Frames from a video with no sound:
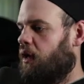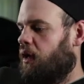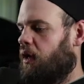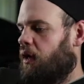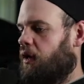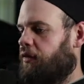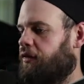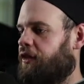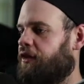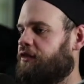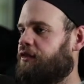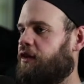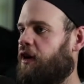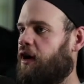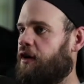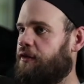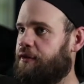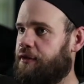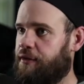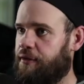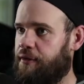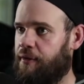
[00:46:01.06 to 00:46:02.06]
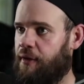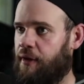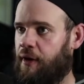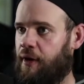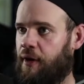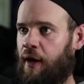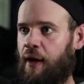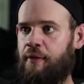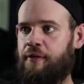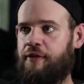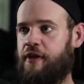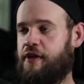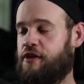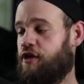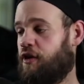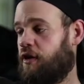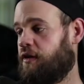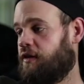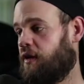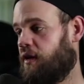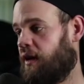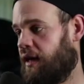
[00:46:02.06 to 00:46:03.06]
This other
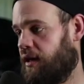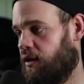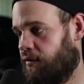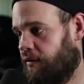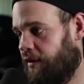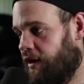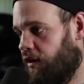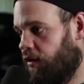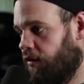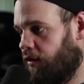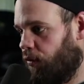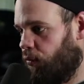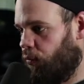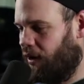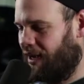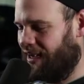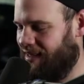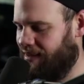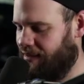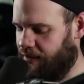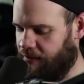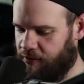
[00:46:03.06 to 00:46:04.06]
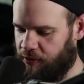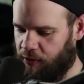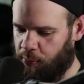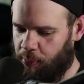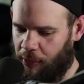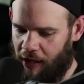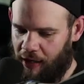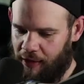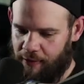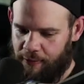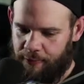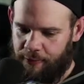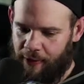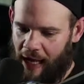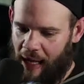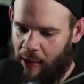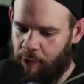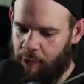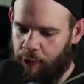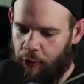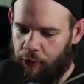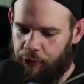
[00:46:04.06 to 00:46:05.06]
digital delay over here on the right, this is by
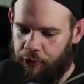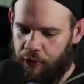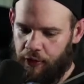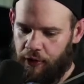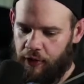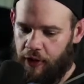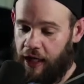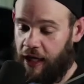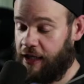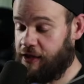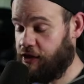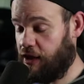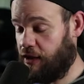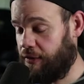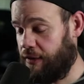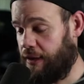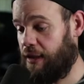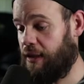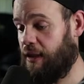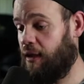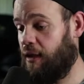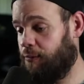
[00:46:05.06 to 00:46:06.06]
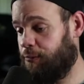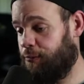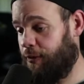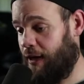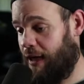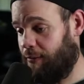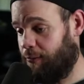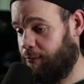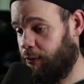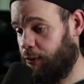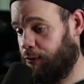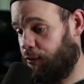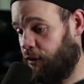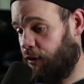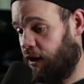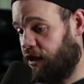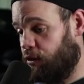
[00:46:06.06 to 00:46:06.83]
FabFilter, and I generally love FabFilter.